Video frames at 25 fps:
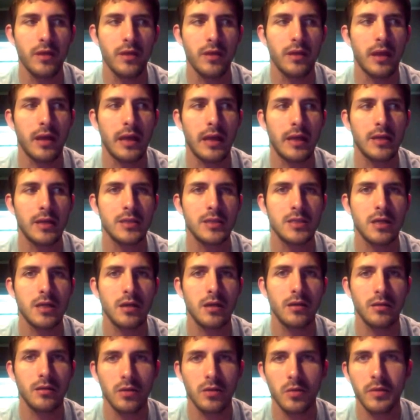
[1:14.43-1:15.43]
Like, it's
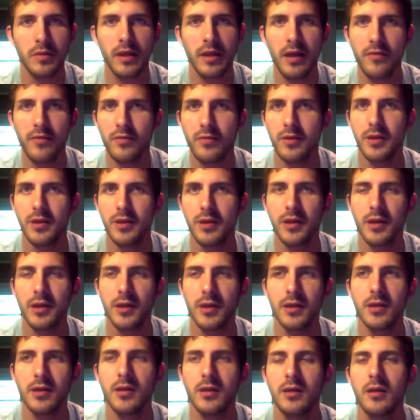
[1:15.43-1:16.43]
got a little bit of everything
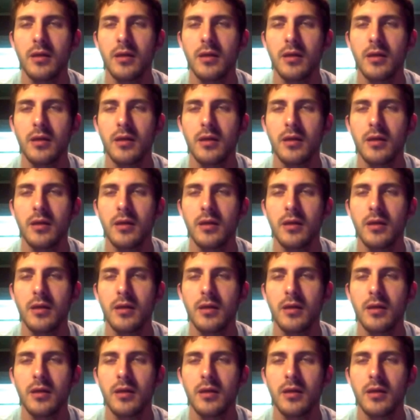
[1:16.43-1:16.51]
in it.